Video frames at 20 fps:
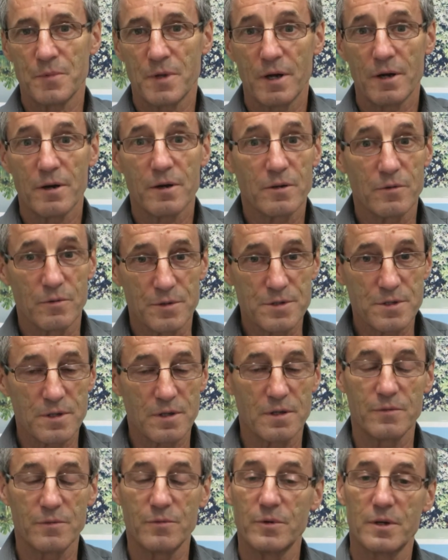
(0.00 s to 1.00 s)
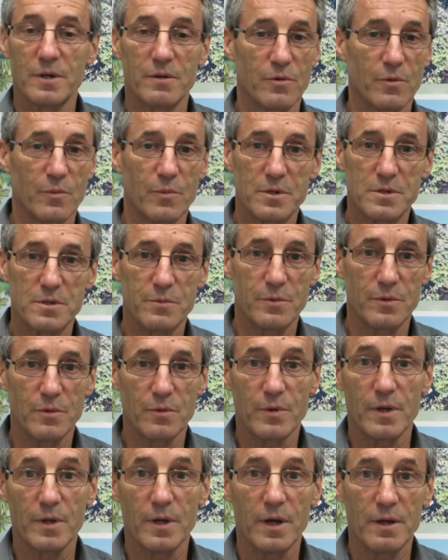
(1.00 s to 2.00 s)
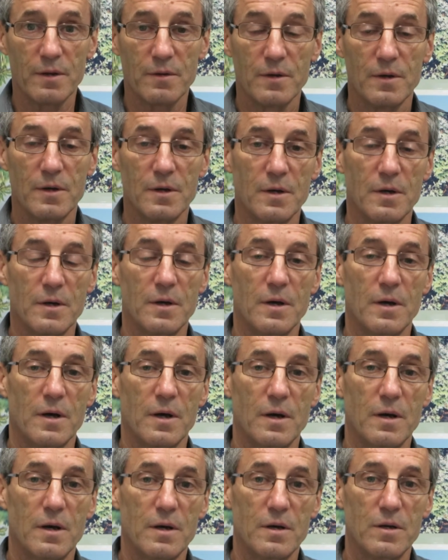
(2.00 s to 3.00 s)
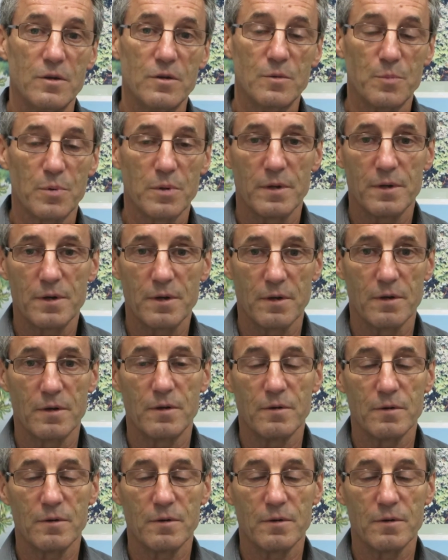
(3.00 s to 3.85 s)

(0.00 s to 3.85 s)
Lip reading: characteristic of whatever it was you were looking at. You plotted it